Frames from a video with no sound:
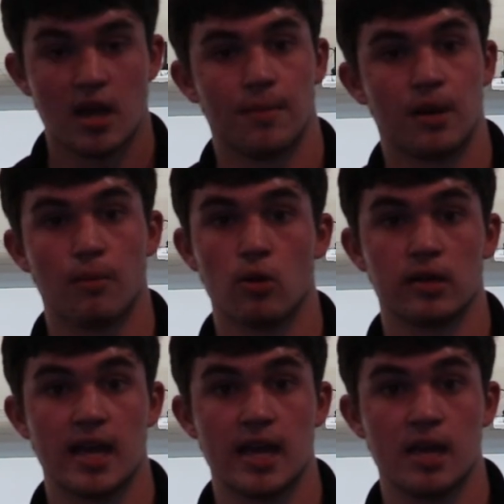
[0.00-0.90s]
I'm gonna bowl
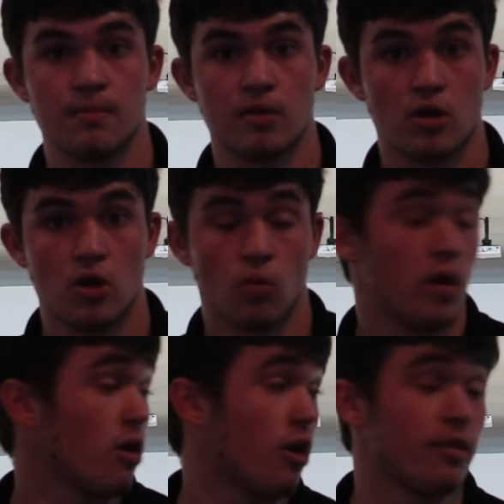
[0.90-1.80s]
a game.
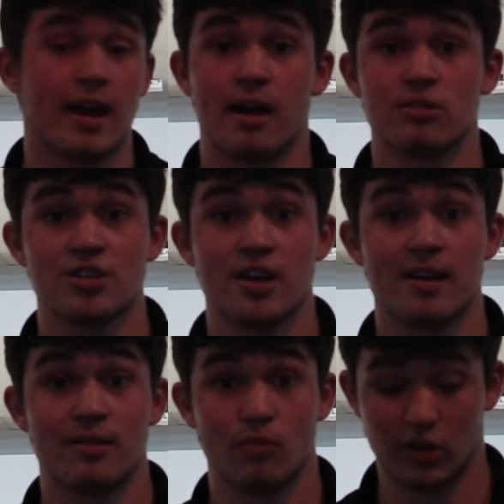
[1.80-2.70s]
We are on the house
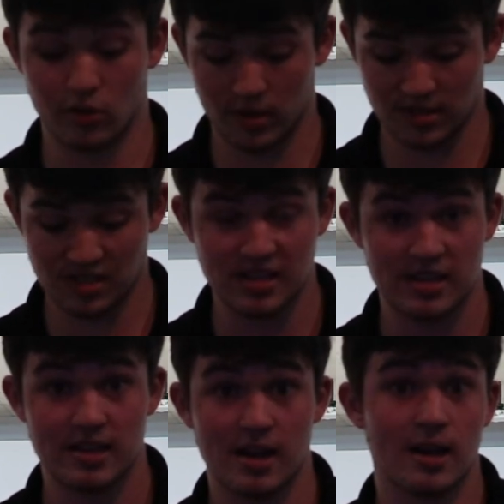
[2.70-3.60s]
shot. We're going to
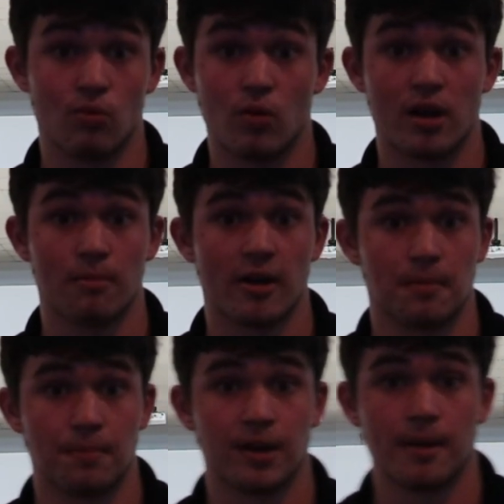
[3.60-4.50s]
see what number I
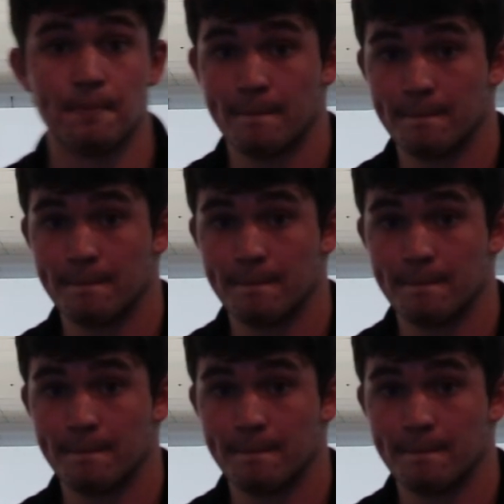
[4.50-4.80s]
can put up.